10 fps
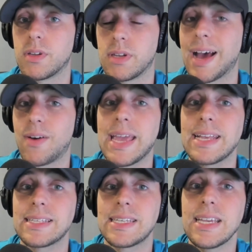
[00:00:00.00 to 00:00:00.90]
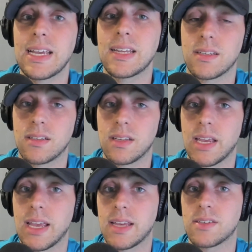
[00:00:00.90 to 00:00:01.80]
Now, 18
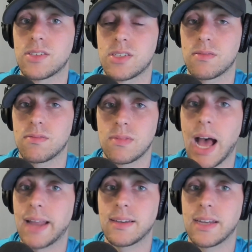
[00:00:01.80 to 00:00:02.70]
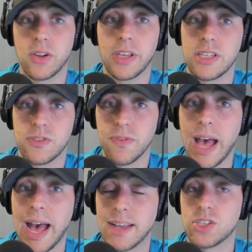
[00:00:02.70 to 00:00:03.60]
is not nearly as
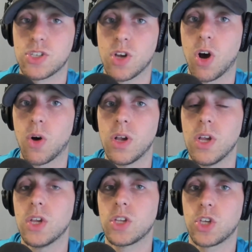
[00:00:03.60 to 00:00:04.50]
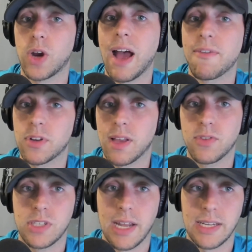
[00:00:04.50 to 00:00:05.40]
fast. So your effort
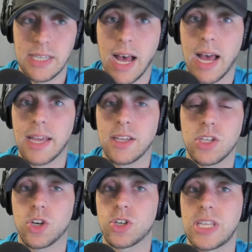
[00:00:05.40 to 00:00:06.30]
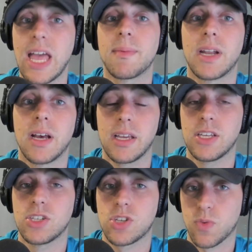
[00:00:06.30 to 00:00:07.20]
level is not as high. Your stamina
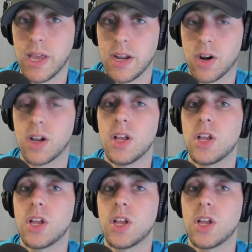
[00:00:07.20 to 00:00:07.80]
is greater.